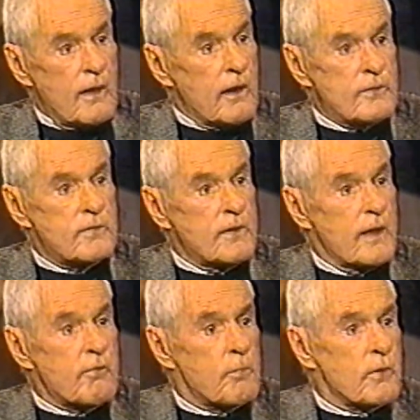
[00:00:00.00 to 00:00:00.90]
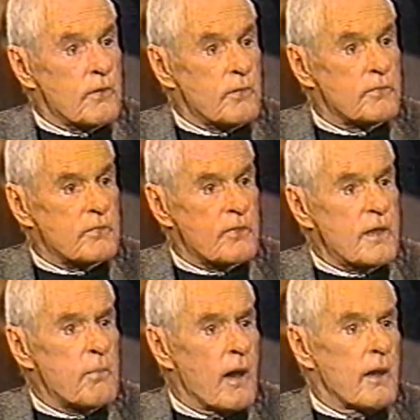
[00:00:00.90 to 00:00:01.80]
LSD never produced, the
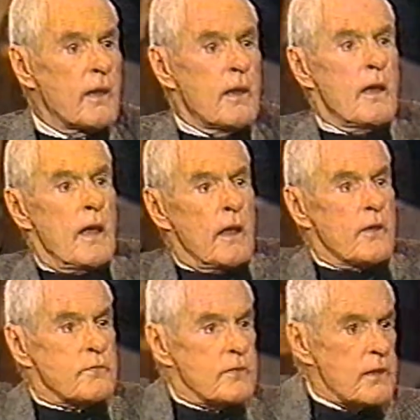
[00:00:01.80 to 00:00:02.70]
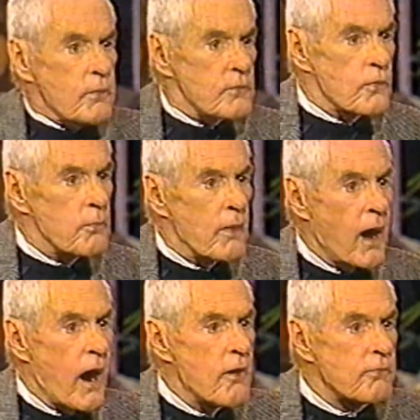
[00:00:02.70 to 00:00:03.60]
thing about LSD, it was so
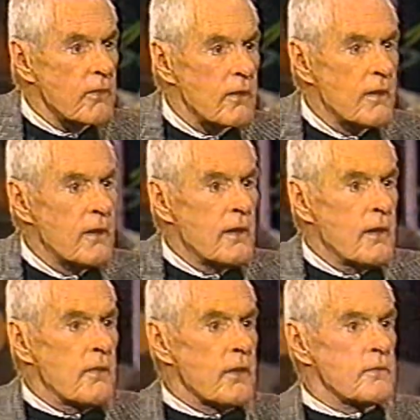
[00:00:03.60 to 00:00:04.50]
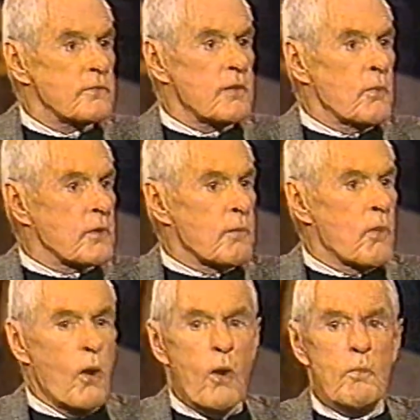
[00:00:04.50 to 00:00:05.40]
powerful, that someone would
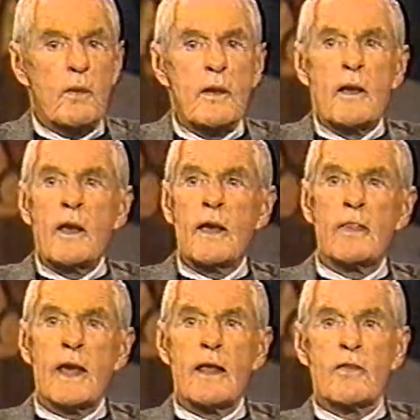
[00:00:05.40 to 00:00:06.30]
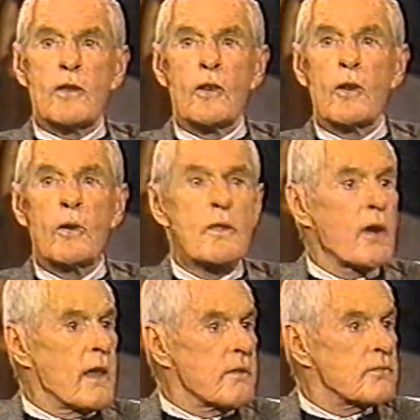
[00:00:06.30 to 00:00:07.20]
come home and they had a glow in their eye.